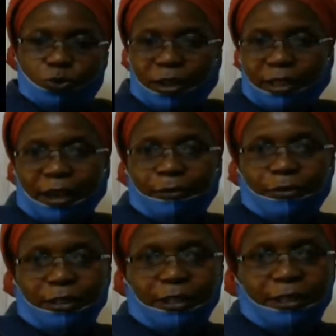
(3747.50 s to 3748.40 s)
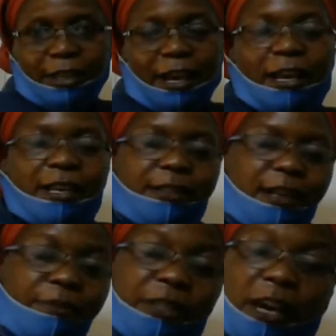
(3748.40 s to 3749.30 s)
what I have written here,
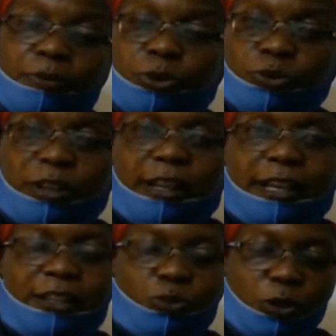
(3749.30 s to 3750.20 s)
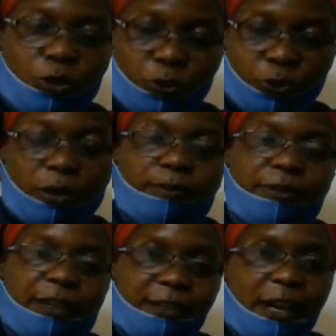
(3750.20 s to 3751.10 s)
sometimes you realize when you frame
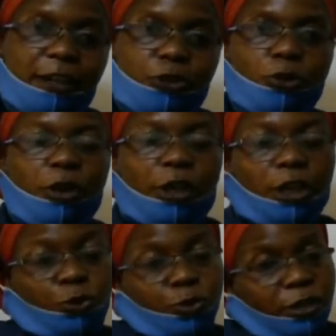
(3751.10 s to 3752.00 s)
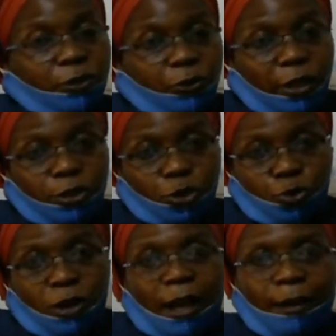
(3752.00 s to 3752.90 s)
the title, it really fails to
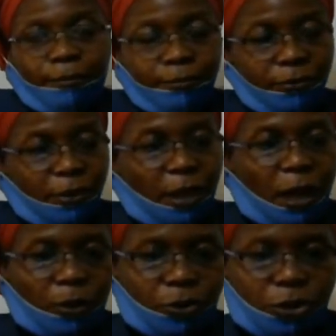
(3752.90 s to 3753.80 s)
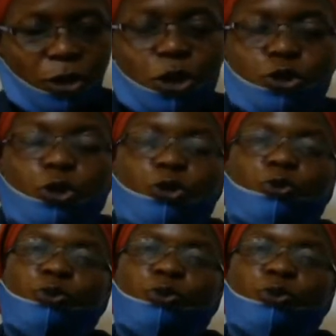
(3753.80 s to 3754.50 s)
come out. So you